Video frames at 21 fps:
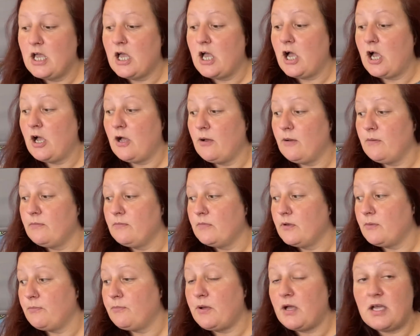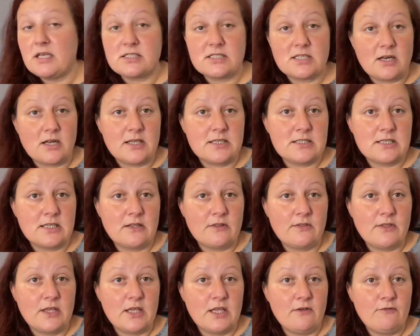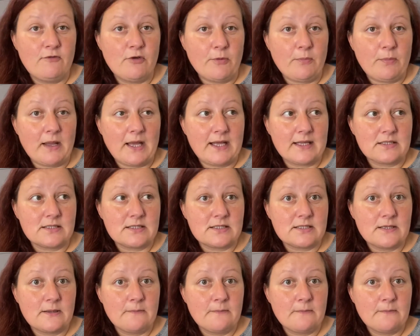Personalising the foot pads,